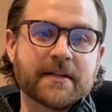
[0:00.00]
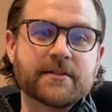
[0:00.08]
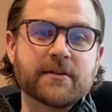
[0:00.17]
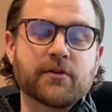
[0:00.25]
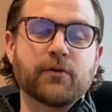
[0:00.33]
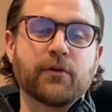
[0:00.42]
It's
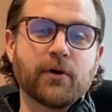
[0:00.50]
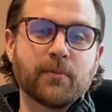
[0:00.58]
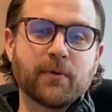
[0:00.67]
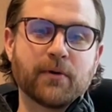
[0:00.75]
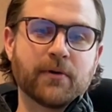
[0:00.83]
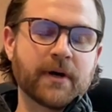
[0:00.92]
a
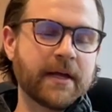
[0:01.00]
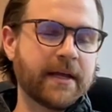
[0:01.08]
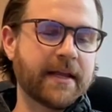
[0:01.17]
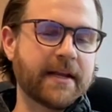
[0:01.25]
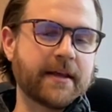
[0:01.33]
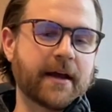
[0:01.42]
global
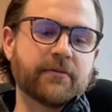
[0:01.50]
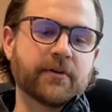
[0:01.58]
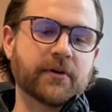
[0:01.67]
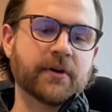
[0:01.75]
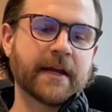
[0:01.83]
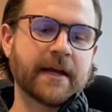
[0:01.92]

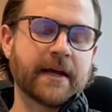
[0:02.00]
endeavor,